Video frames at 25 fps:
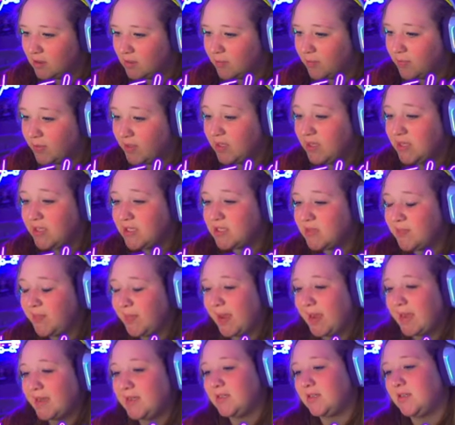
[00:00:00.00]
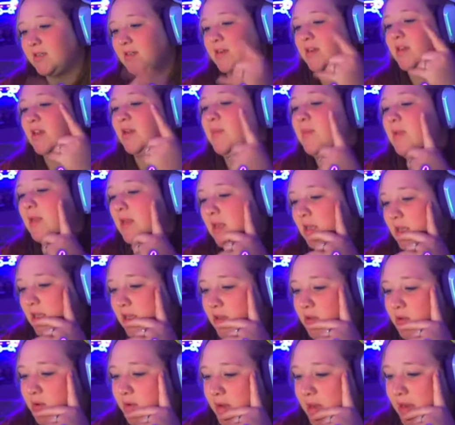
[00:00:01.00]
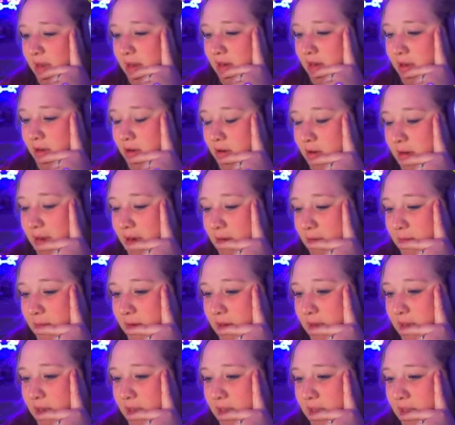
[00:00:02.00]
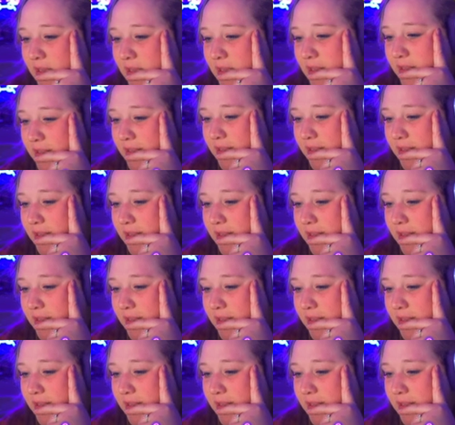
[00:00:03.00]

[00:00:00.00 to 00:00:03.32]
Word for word: Billy Spector could be a cute guy to go out with.